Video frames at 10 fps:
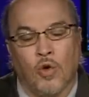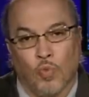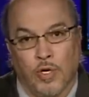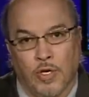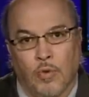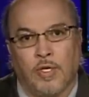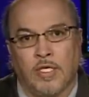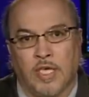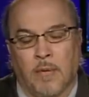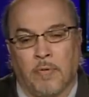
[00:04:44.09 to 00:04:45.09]
We know what
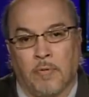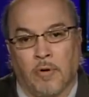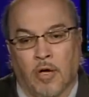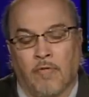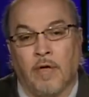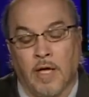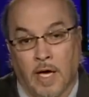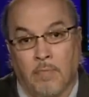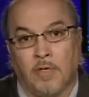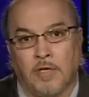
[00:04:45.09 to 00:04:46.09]
he's capable of,
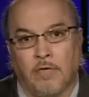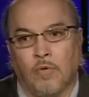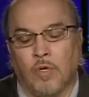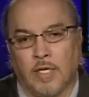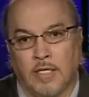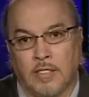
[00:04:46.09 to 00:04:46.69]
and much of the world has